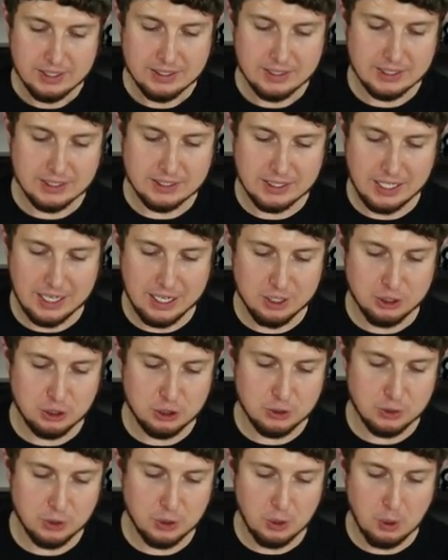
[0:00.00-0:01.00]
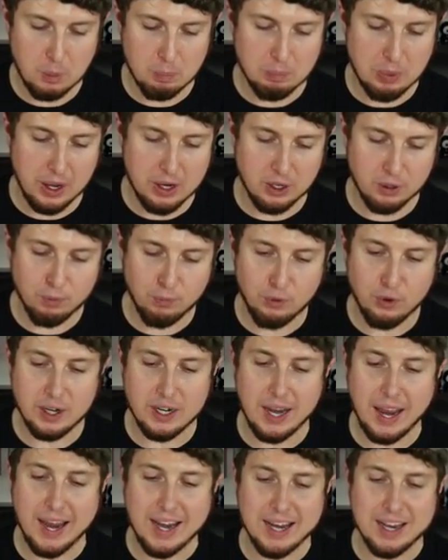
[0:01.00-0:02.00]
Sandshrew.
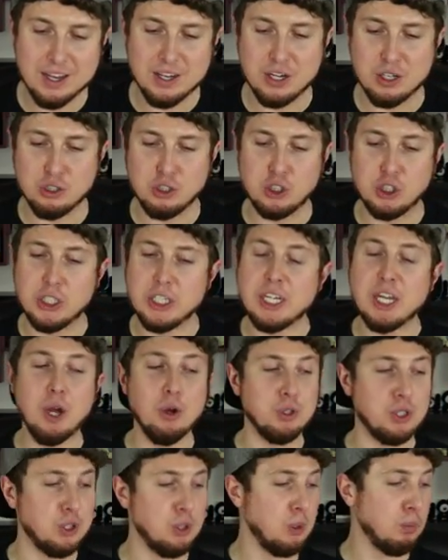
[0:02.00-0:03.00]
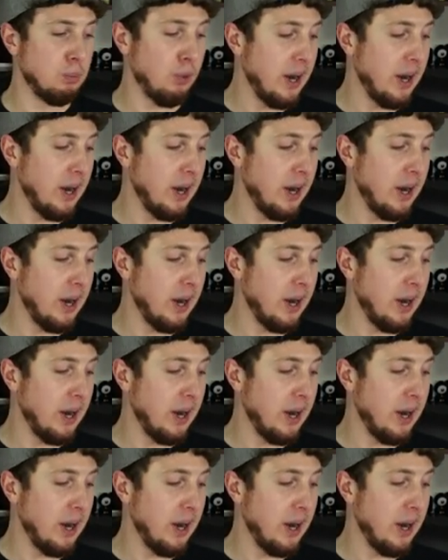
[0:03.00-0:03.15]
Butterfree. And Geodude.